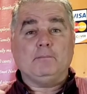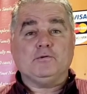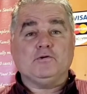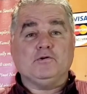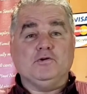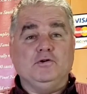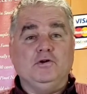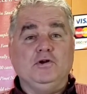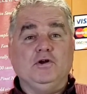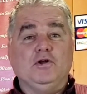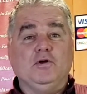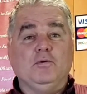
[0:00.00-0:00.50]

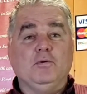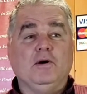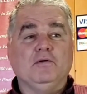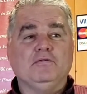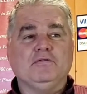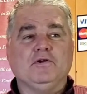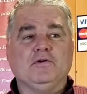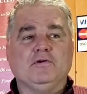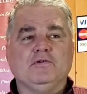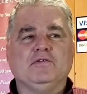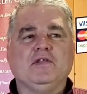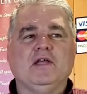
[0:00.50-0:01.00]
opportunity to go
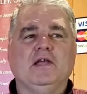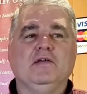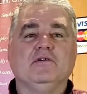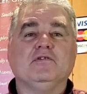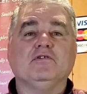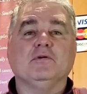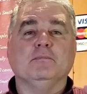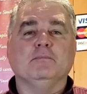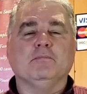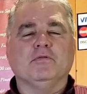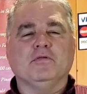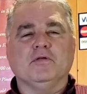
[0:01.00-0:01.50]
out there and
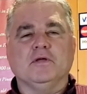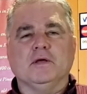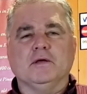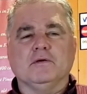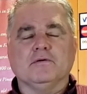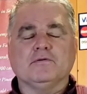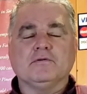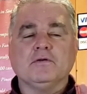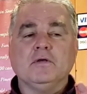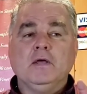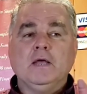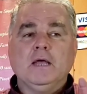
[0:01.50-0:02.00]
taste some
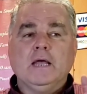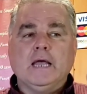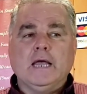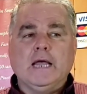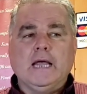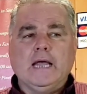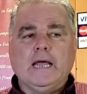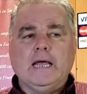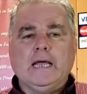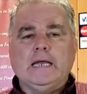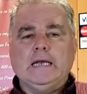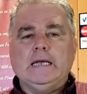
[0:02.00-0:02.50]
things
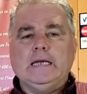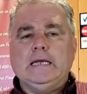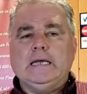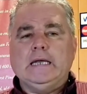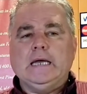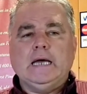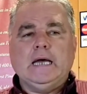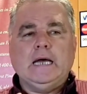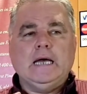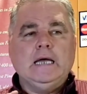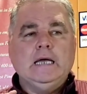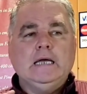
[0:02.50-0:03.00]

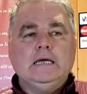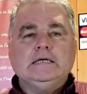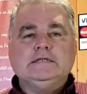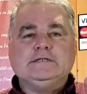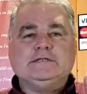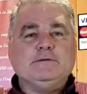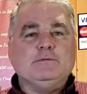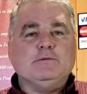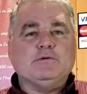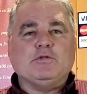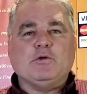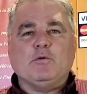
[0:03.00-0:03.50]
and
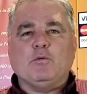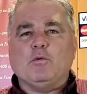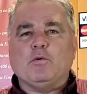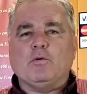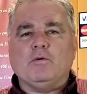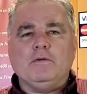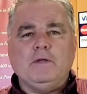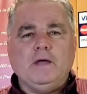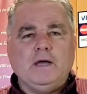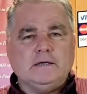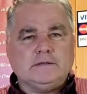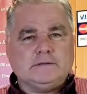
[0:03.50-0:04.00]
see what the
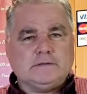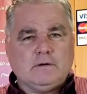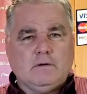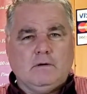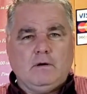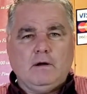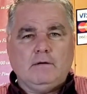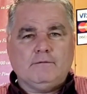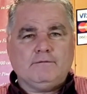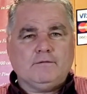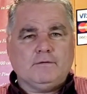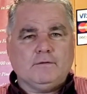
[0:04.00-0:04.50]
world has to
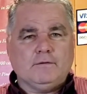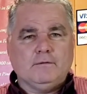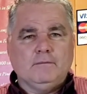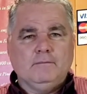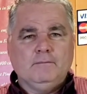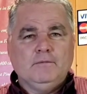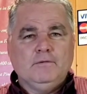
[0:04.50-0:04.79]
offer.